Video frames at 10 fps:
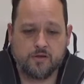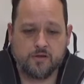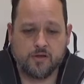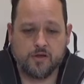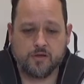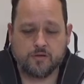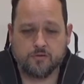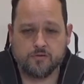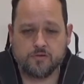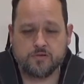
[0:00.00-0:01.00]
And of
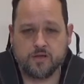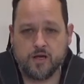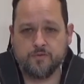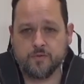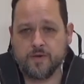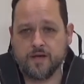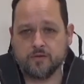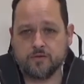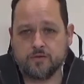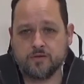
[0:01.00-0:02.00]
course half the
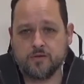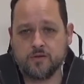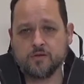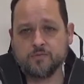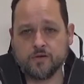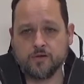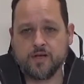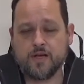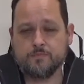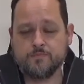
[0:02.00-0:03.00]
paddock followed
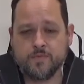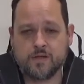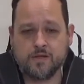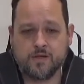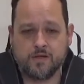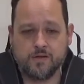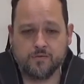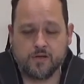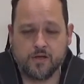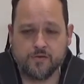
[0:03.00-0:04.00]
him, the
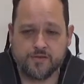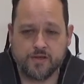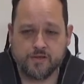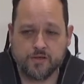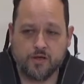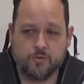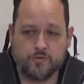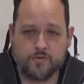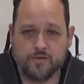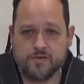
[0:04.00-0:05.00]
other half said, no,
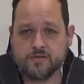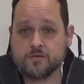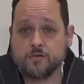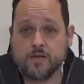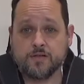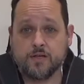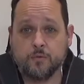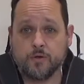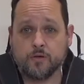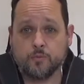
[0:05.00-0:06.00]
we think this is a good
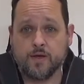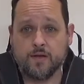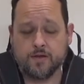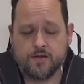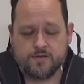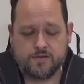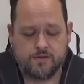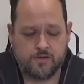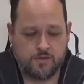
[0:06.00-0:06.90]
idea, we're going to wear these.